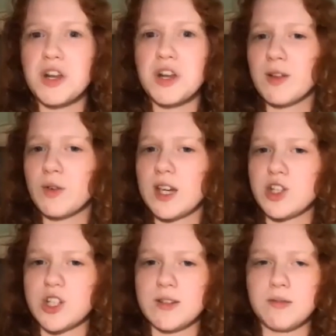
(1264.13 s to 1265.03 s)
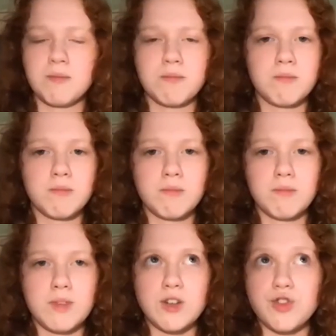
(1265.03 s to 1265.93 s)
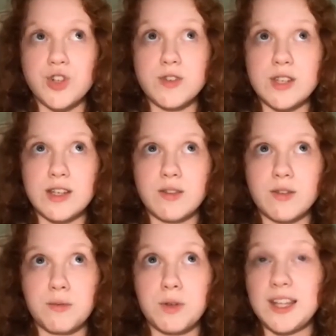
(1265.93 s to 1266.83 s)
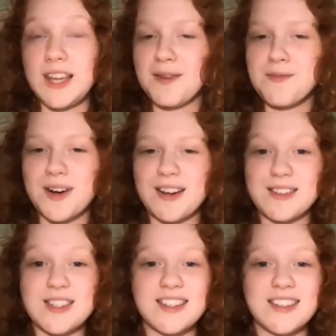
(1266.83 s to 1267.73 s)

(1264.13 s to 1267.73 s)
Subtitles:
location in New Jersey or really anywhere else.